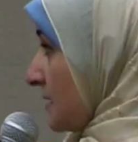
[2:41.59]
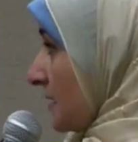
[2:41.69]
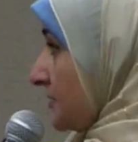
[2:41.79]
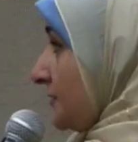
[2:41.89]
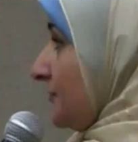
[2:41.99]

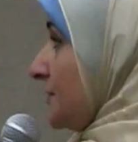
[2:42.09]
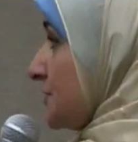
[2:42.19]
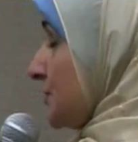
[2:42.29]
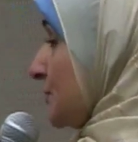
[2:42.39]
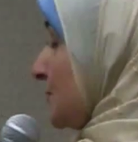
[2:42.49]
It
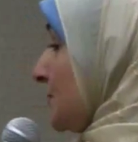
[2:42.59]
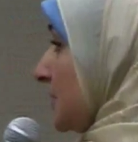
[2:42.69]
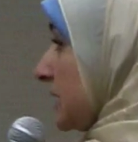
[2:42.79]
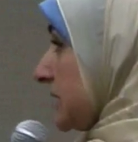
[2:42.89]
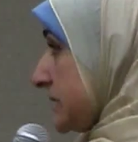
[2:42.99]
refers to
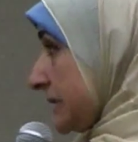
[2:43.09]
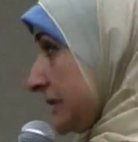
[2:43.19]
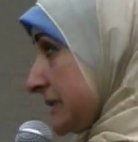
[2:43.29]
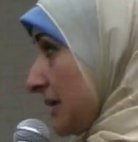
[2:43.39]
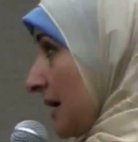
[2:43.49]

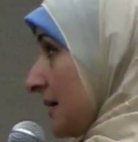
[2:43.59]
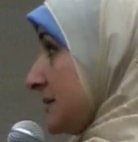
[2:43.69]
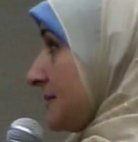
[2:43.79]
insecticides